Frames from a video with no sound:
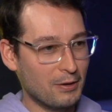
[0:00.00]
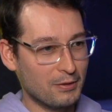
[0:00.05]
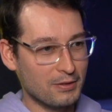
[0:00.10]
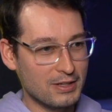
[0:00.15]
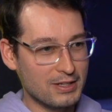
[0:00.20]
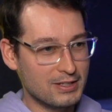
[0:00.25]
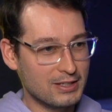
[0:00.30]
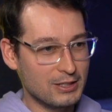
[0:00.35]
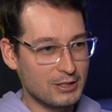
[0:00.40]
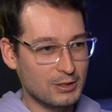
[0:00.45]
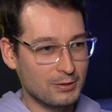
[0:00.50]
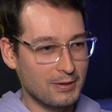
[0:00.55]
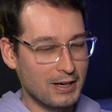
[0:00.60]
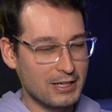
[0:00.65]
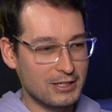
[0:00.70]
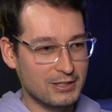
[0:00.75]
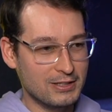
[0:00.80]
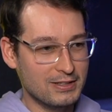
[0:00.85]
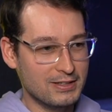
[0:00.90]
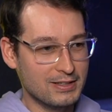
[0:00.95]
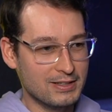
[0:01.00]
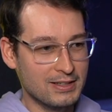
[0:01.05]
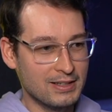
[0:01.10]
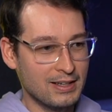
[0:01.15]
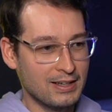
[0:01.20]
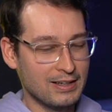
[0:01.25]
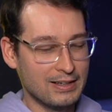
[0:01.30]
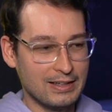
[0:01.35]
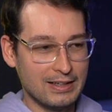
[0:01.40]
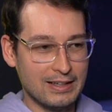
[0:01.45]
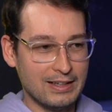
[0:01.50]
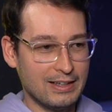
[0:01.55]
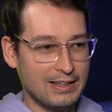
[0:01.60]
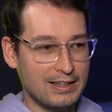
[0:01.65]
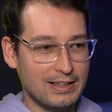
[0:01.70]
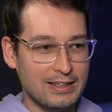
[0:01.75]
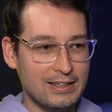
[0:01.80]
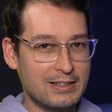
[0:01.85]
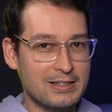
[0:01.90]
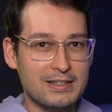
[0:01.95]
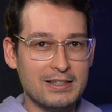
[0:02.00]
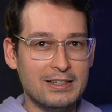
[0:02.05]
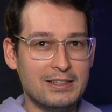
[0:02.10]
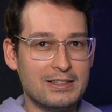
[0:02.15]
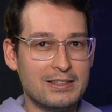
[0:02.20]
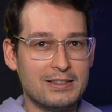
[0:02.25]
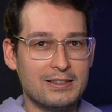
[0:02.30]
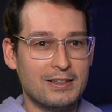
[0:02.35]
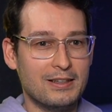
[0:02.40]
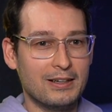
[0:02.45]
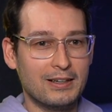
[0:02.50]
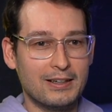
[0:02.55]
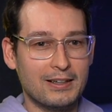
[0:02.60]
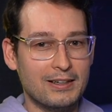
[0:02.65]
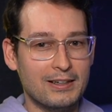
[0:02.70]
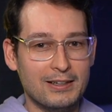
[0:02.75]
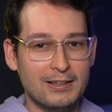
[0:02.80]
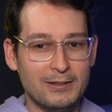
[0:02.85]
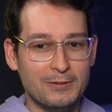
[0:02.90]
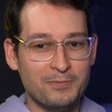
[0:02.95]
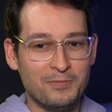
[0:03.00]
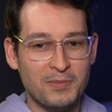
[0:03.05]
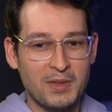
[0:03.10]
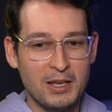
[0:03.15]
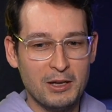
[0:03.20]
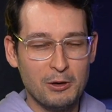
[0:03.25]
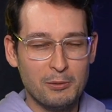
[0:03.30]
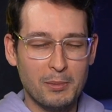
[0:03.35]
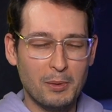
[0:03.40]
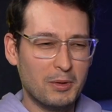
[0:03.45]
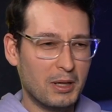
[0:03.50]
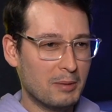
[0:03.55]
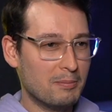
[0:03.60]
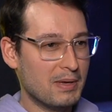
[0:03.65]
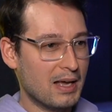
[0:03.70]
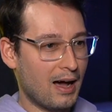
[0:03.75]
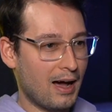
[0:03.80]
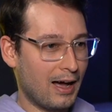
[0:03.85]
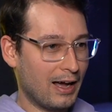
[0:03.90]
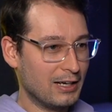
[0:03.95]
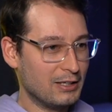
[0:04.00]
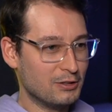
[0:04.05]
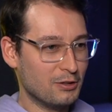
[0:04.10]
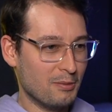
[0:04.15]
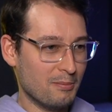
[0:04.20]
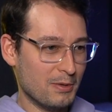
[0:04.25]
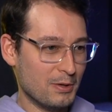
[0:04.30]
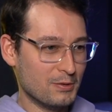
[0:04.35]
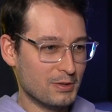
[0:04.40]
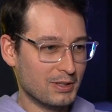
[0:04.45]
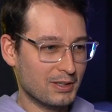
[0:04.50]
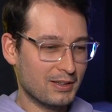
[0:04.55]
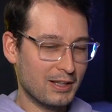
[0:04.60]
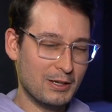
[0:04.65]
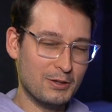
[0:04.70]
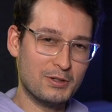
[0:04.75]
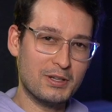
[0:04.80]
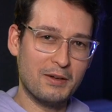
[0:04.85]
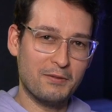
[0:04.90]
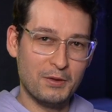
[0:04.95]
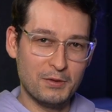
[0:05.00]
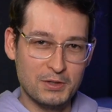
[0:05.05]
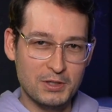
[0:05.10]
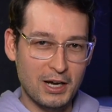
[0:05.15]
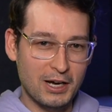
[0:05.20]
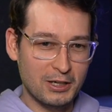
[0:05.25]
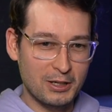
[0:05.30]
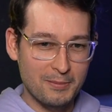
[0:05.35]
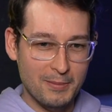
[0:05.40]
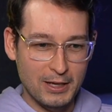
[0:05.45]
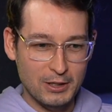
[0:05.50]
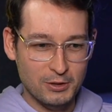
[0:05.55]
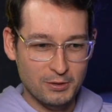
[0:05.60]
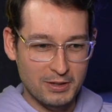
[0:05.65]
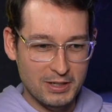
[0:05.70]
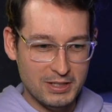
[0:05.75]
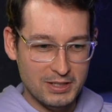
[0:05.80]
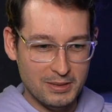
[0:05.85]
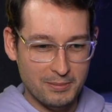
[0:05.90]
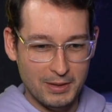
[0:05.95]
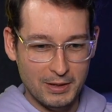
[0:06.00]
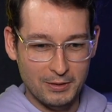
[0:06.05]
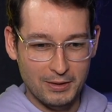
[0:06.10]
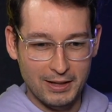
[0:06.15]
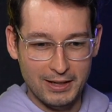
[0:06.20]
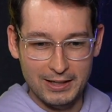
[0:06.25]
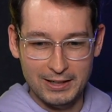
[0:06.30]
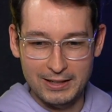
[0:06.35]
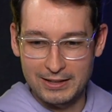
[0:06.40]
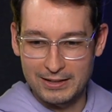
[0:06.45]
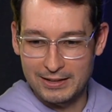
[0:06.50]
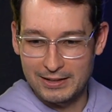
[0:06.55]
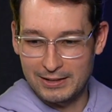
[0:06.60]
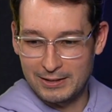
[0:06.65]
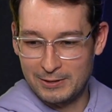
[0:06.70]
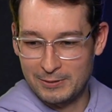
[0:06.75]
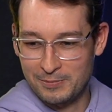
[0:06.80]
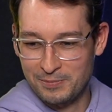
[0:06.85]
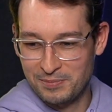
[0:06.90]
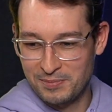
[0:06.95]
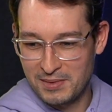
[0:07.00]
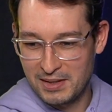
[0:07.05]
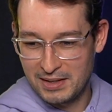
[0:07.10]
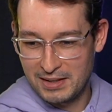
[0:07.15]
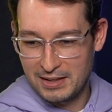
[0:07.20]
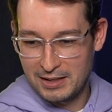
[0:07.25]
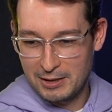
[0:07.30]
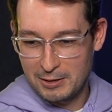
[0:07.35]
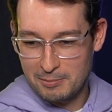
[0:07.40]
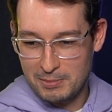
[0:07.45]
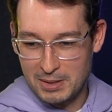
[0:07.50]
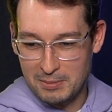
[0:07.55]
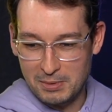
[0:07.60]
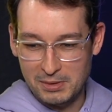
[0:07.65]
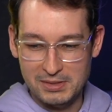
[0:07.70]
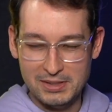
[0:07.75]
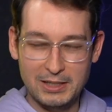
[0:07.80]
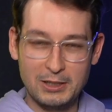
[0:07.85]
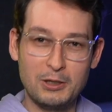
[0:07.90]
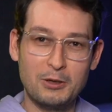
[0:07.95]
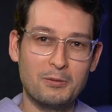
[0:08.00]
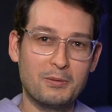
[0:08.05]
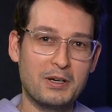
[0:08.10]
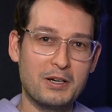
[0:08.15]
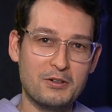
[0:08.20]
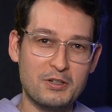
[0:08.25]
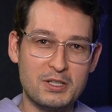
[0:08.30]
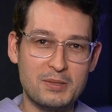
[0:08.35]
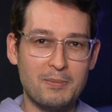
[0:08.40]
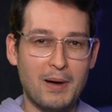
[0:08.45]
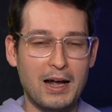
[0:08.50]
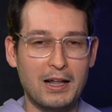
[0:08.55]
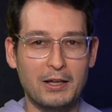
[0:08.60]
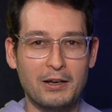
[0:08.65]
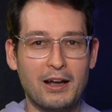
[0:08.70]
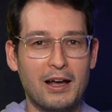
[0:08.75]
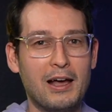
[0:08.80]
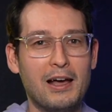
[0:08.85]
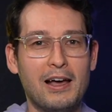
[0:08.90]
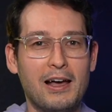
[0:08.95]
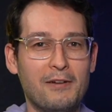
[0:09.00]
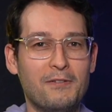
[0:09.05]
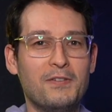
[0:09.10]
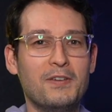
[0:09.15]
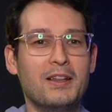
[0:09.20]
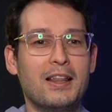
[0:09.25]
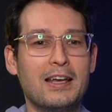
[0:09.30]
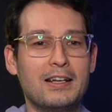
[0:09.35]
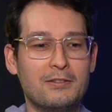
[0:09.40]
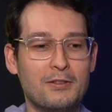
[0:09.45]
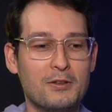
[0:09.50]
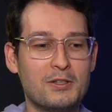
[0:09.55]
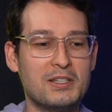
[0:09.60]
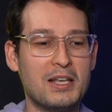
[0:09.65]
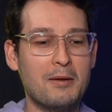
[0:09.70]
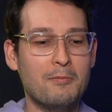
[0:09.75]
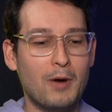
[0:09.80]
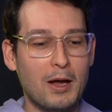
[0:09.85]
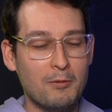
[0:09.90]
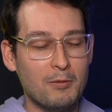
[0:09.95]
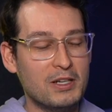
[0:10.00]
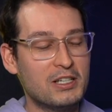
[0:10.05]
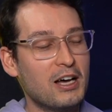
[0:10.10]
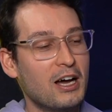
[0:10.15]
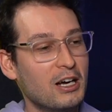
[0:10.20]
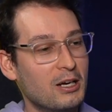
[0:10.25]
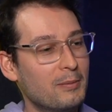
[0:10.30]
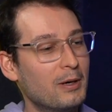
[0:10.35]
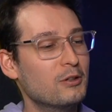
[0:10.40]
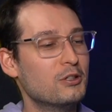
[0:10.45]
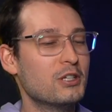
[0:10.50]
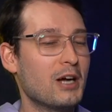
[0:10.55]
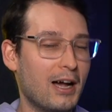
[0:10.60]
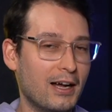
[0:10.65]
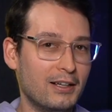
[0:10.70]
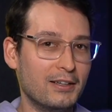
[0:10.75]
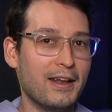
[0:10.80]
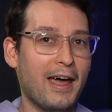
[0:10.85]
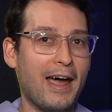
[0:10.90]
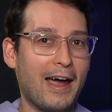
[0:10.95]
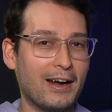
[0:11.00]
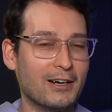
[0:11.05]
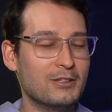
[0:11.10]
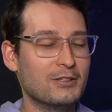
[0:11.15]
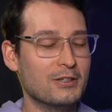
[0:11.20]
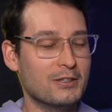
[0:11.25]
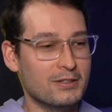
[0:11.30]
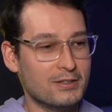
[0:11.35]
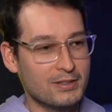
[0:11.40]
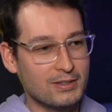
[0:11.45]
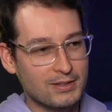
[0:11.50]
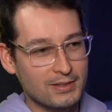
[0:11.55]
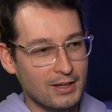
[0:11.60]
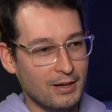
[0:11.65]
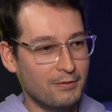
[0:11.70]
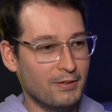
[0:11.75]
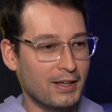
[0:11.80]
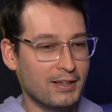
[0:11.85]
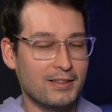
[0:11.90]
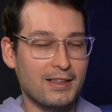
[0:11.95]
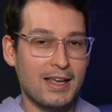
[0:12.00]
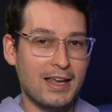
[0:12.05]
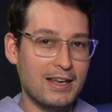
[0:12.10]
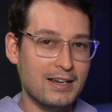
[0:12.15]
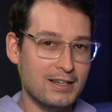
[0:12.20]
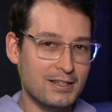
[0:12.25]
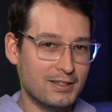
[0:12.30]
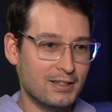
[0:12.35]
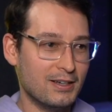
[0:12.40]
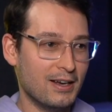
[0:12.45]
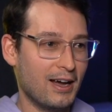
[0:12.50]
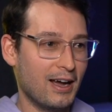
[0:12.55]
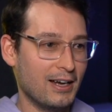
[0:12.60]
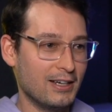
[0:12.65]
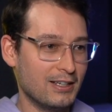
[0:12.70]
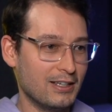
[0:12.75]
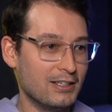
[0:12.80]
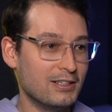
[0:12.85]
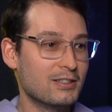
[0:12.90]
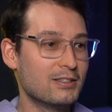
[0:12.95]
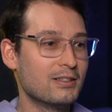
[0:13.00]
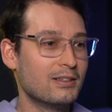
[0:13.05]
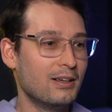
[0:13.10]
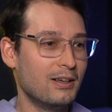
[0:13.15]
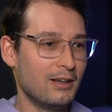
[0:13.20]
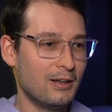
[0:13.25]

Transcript: out of these situations. It's it's like uh, remember like behind the music they used to have those documentaries about like uh, people's like career spiraling. I, I, feel like the same yeah. way we talk about child actors of like the 80s and 90s,